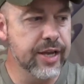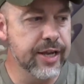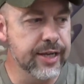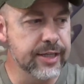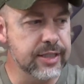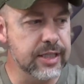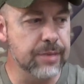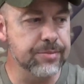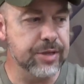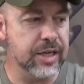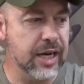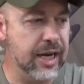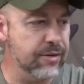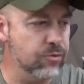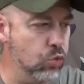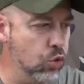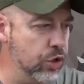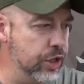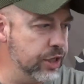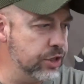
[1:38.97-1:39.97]
is something
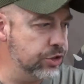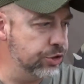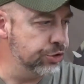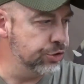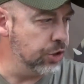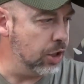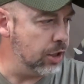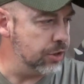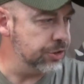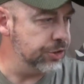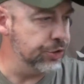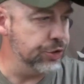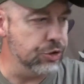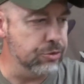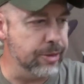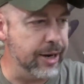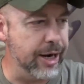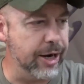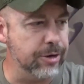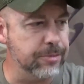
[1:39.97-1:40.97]
I've wanted to talk to you
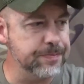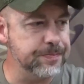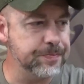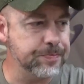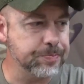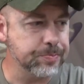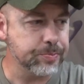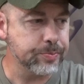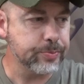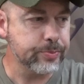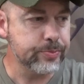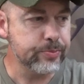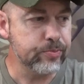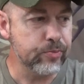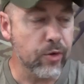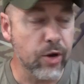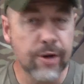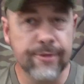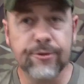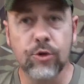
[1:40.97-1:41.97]
about
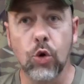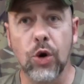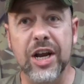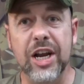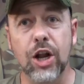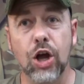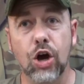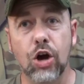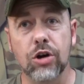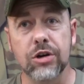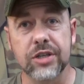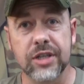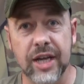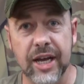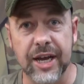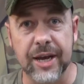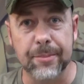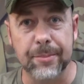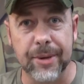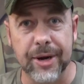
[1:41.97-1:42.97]
for a long
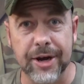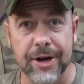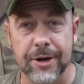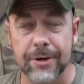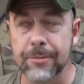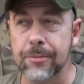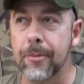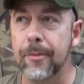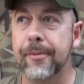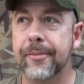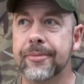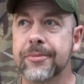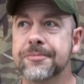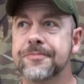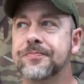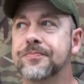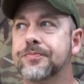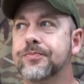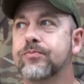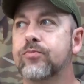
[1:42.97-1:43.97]
time now.
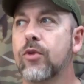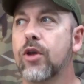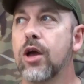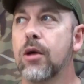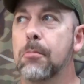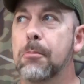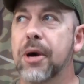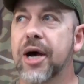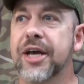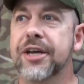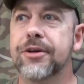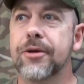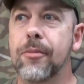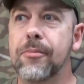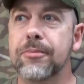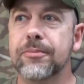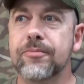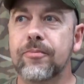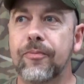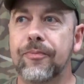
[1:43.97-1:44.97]
But
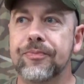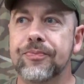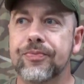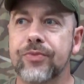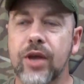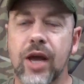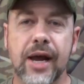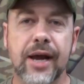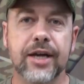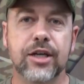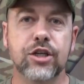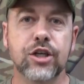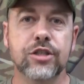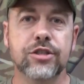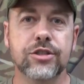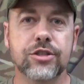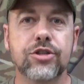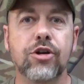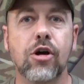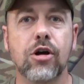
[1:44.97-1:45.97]
I
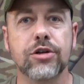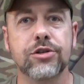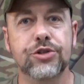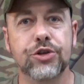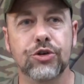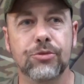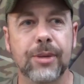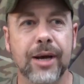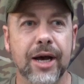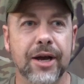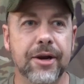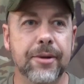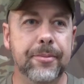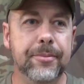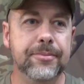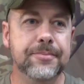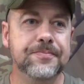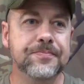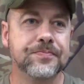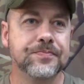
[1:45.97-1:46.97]
couldn't talk to you about it
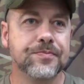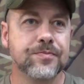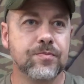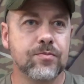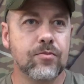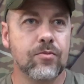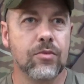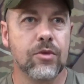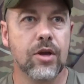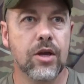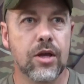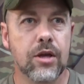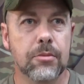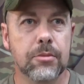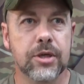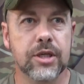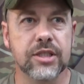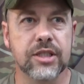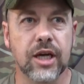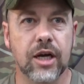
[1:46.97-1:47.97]

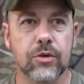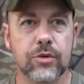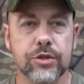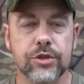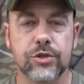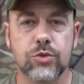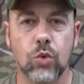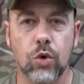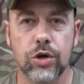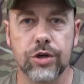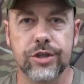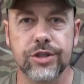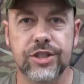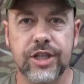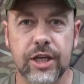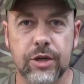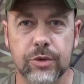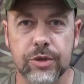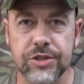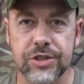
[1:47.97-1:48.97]
because I was sworn to
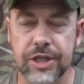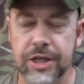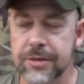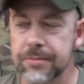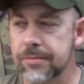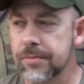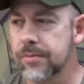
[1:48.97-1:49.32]
secrecy